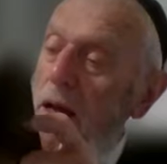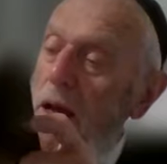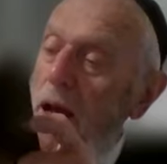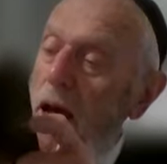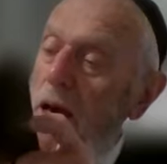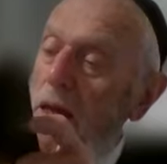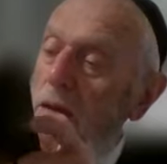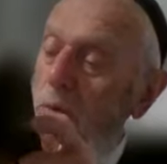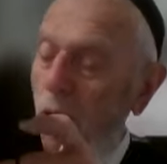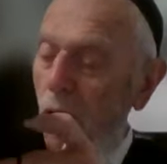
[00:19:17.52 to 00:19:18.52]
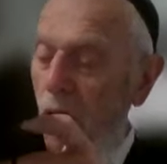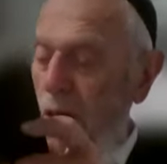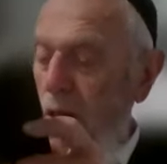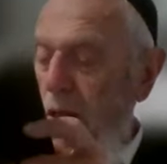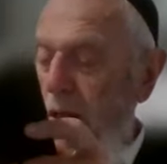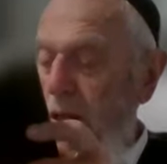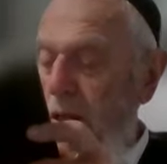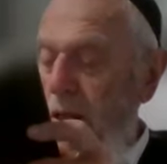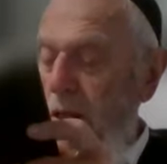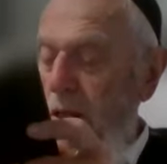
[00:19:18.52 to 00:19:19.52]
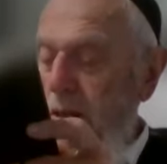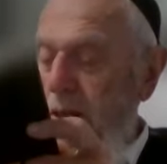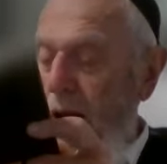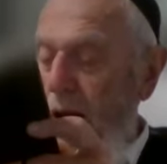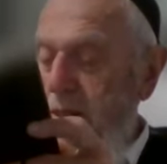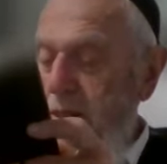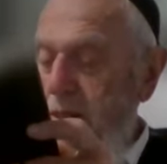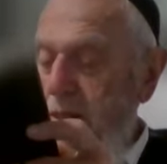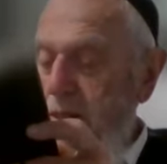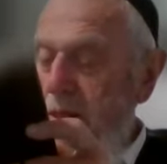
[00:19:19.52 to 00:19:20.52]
I will trust